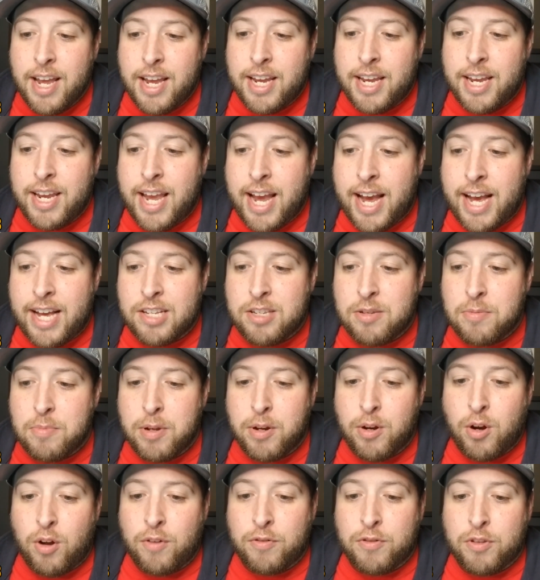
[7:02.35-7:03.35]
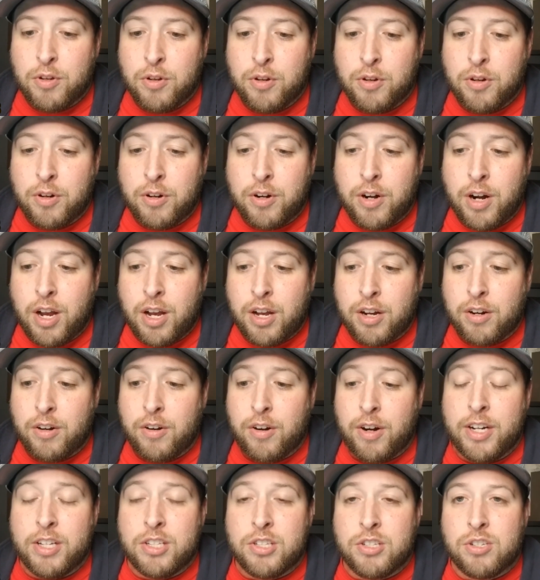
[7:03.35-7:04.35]
He hasn't been off to
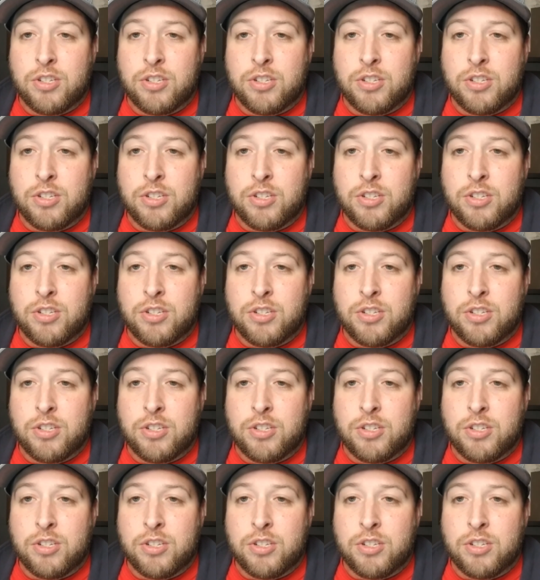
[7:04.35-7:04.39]
greats. He